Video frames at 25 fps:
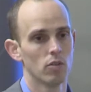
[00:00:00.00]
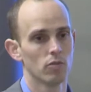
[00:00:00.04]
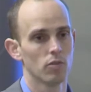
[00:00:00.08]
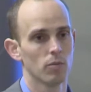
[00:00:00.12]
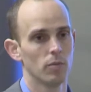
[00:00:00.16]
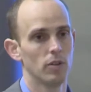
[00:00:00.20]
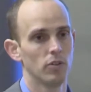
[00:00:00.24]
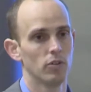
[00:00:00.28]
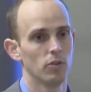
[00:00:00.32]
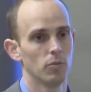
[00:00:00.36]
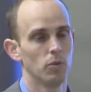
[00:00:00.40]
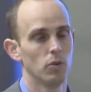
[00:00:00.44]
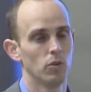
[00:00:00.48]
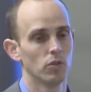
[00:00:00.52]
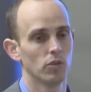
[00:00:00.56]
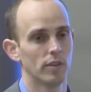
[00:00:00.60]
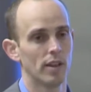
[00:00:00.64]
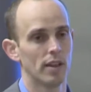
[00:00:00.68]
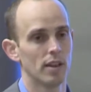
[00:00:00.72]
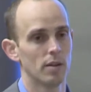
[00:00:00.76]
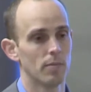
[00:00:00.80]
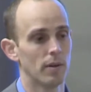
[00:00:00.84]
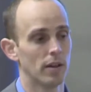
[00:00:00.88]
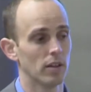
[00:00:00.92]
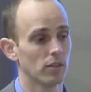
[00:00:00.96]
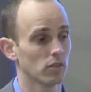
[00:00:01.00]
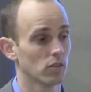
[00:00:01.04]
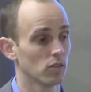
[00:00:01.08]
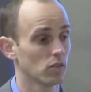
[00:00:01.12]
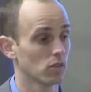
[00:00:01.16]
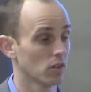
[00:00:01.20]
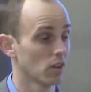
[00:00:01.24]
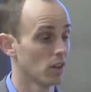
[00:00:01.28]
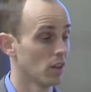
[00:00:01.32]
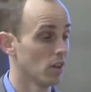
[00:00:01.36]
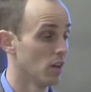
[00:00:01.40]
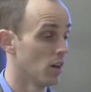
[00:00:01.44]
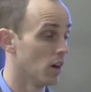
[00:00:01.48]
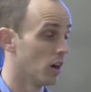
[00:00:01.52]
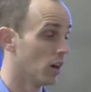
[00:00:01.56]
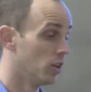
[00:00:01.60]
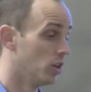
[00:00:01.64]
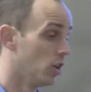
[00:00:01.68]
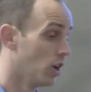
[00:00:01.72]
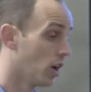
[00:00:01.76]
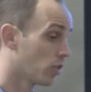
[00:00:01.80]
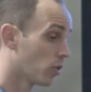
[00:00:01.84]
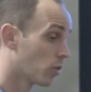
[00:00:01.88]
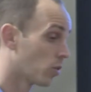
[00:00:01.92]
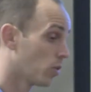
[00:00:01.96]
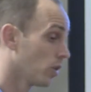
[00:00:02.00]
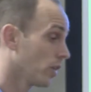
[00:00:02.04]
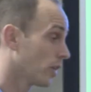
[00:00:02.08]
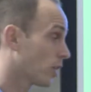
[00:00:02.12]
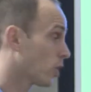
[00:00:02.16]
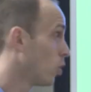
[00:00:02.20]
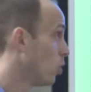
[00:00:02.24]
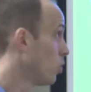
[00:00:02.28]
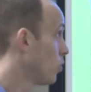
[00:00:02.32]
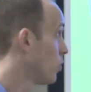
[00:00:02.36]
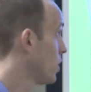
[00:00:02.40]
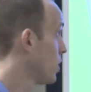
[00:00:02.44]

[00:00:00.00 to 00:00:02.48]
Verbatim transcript: from these abuse databases. Another really cool